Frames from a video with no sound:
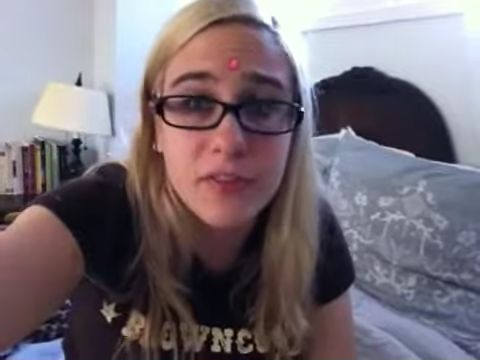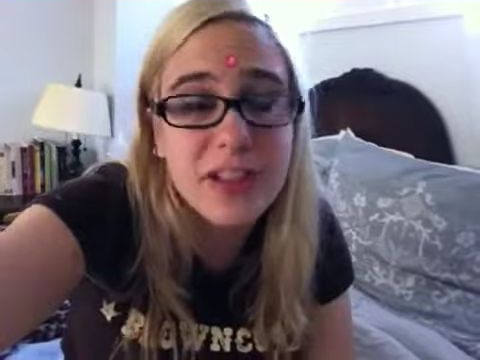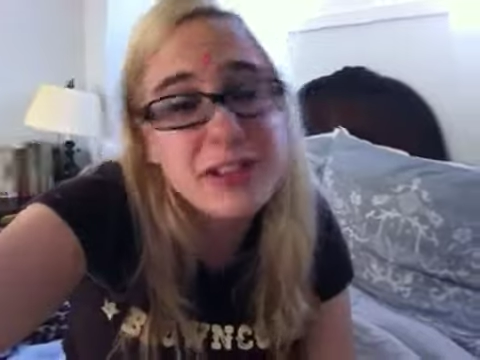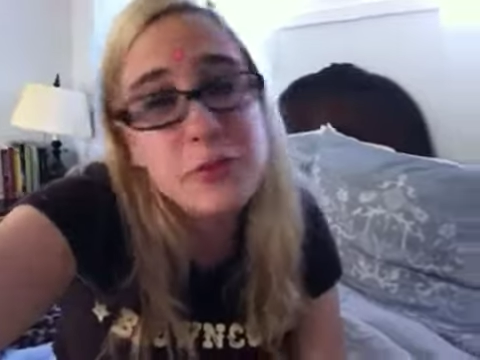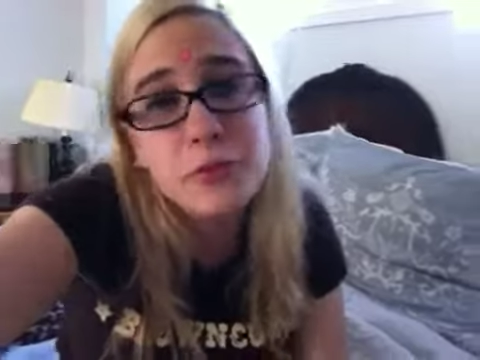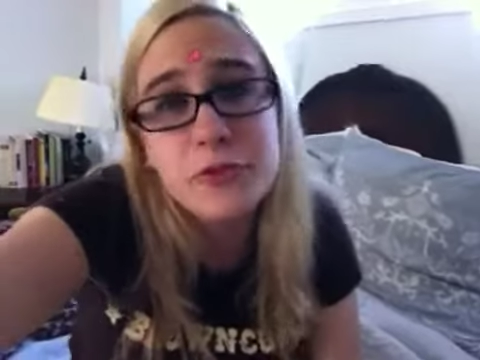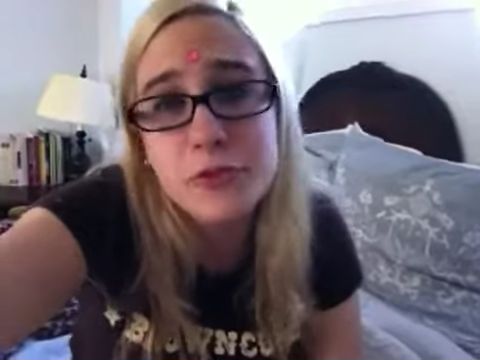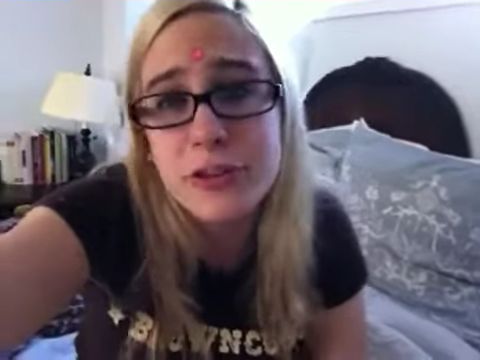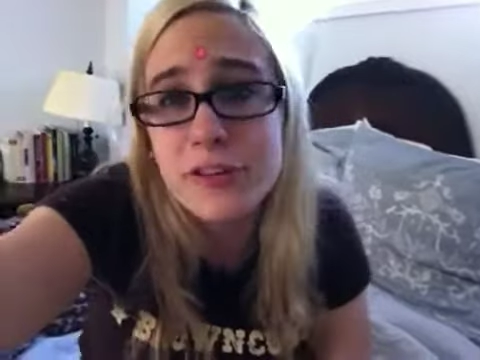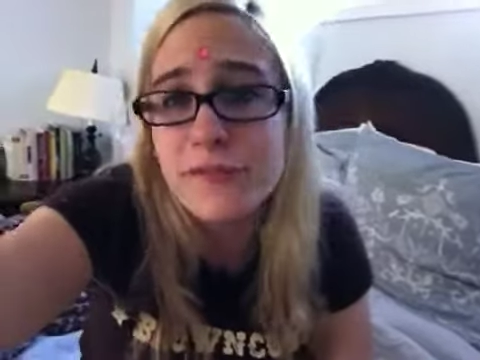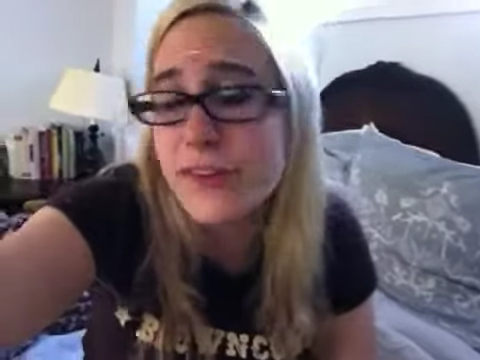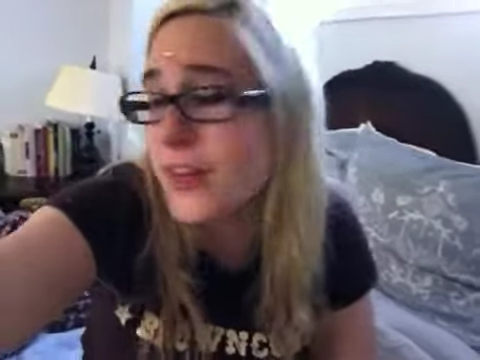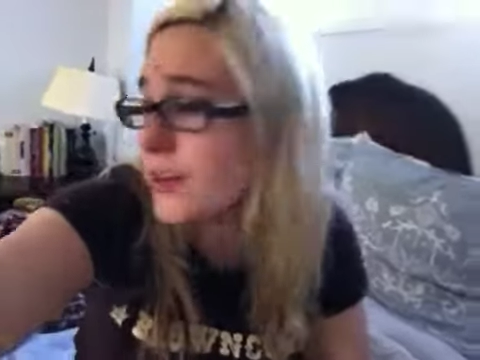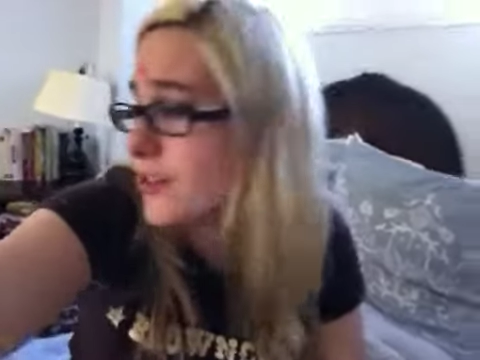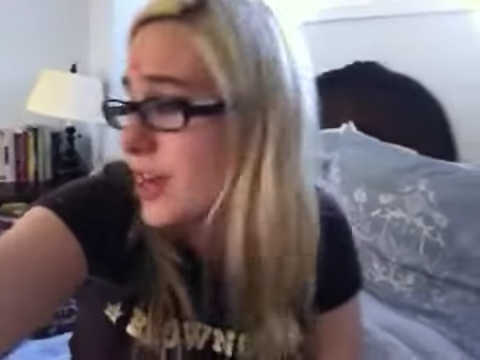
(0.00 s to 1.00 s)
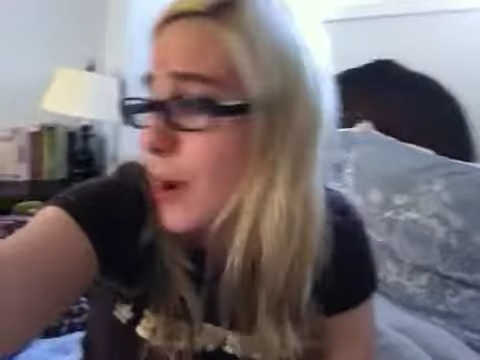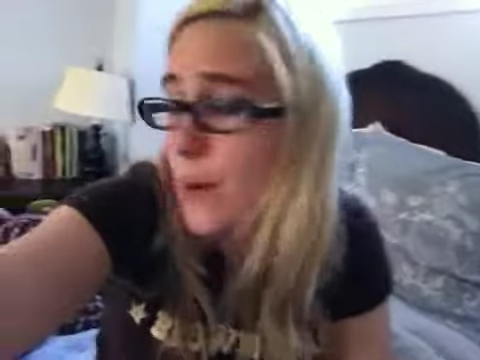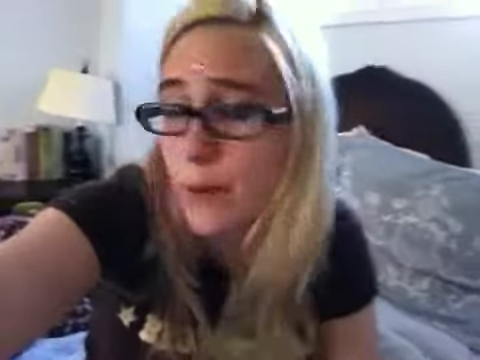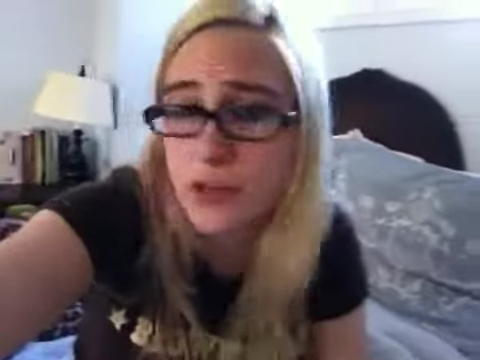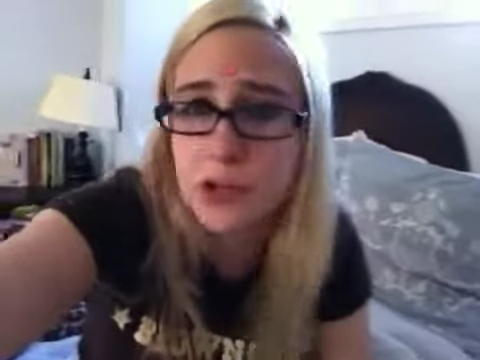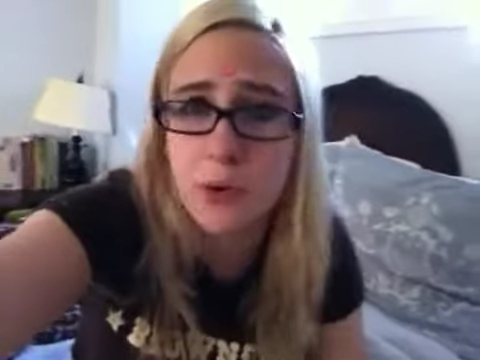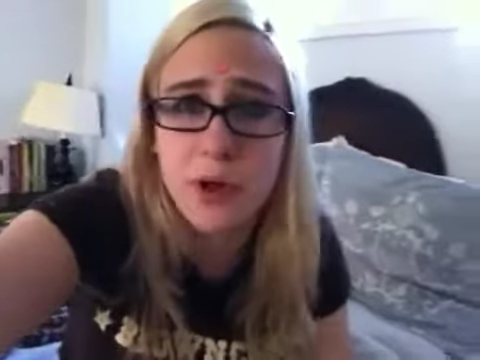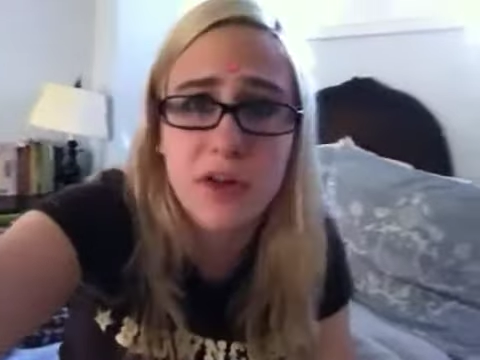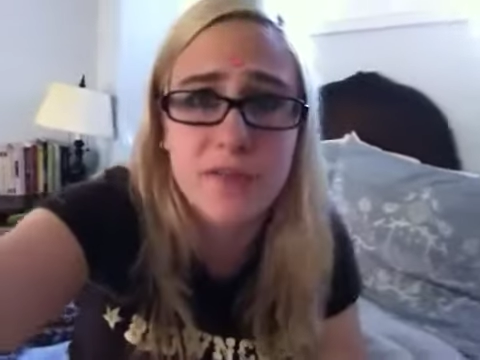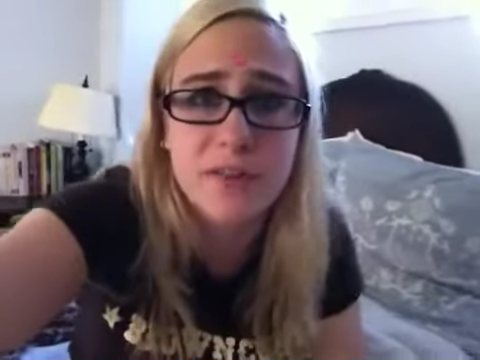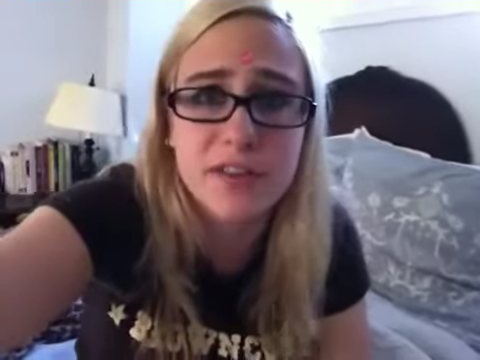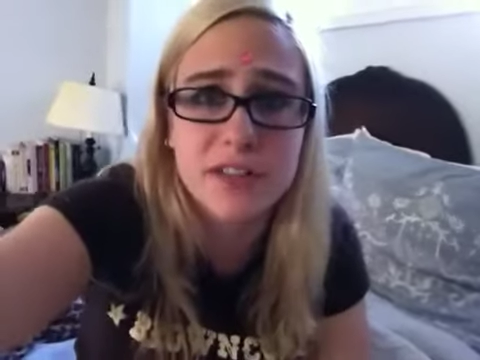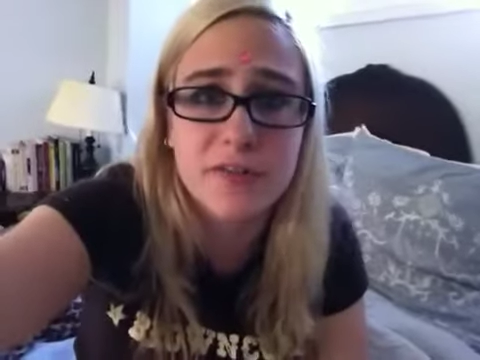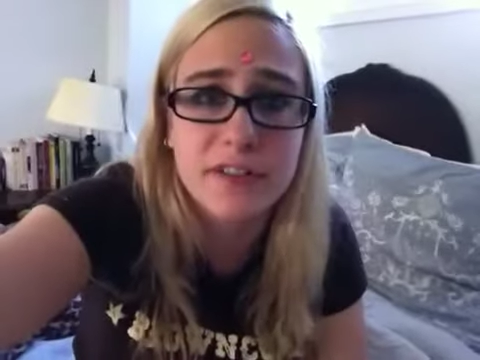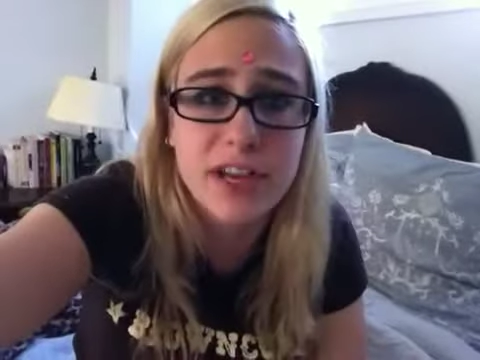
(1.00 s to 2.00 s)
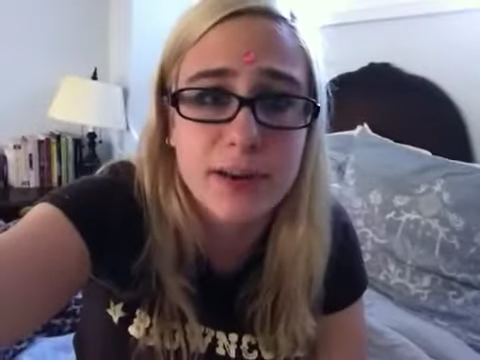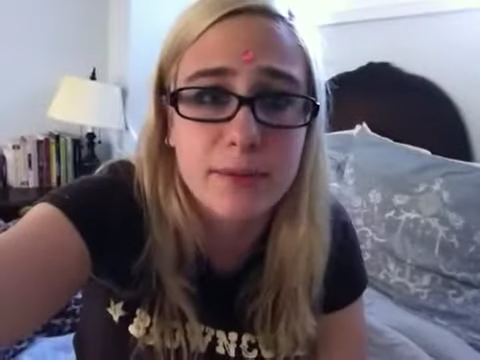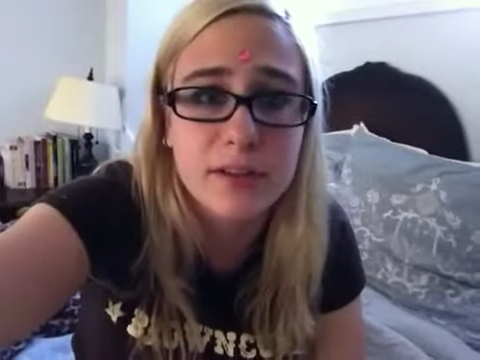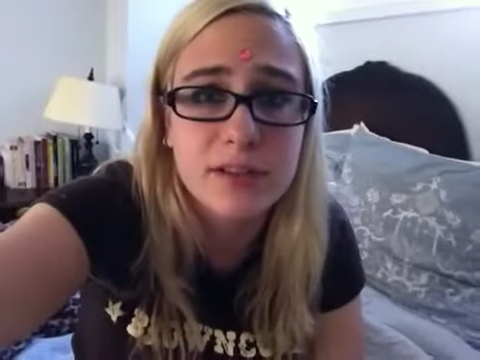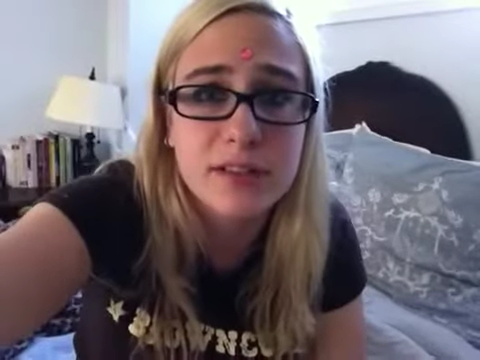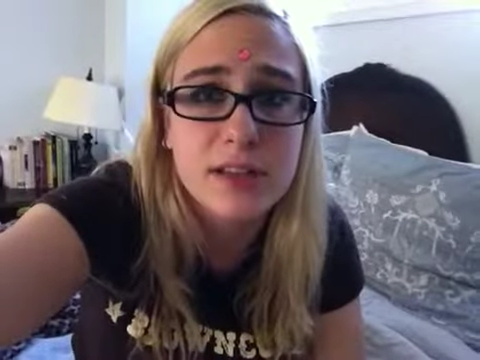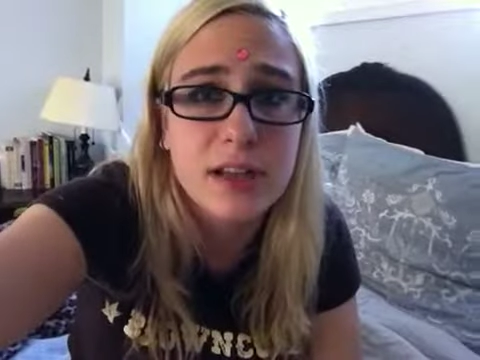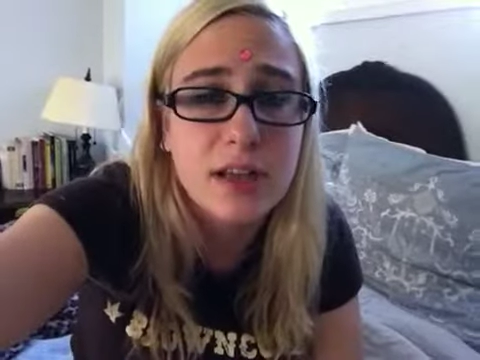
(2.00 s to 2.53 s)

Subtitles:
That's what we were doing in video chat. We were showing off our stuffed animals.